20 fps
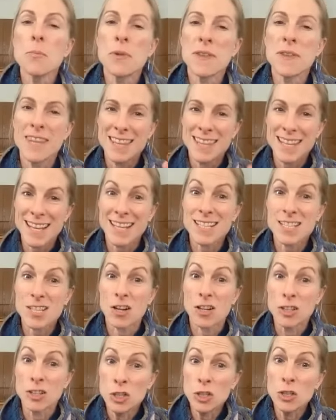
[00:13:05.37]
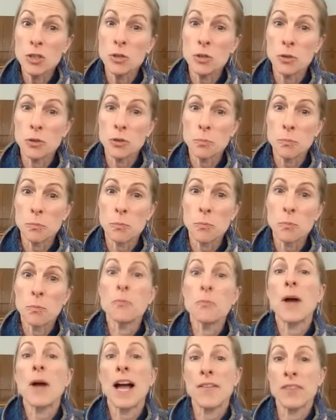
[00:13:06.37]
But then that's on you
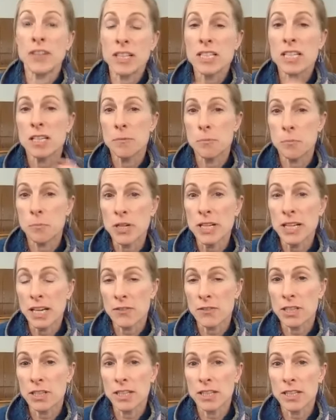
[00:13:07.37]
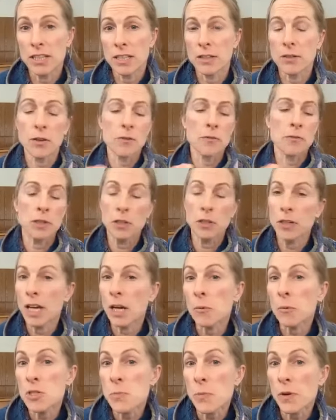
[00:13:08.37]
having to bring figuring
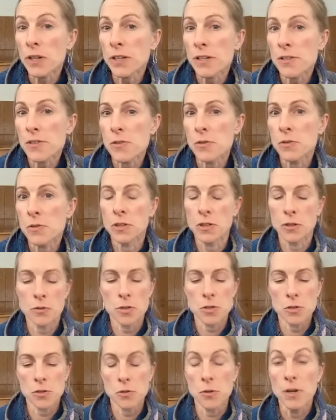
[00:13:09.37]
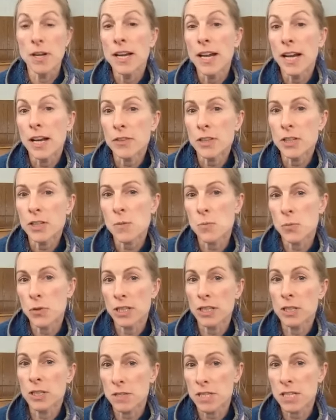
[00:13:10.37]
out which markets you could go to, having to
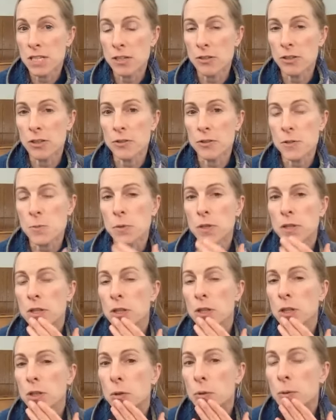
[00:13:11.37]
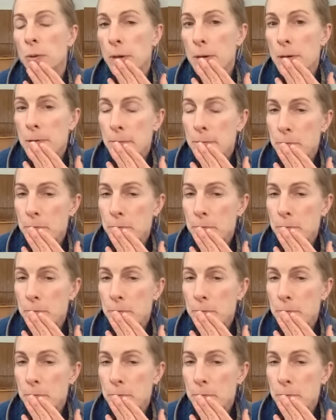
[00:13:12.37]
bring the materials with you.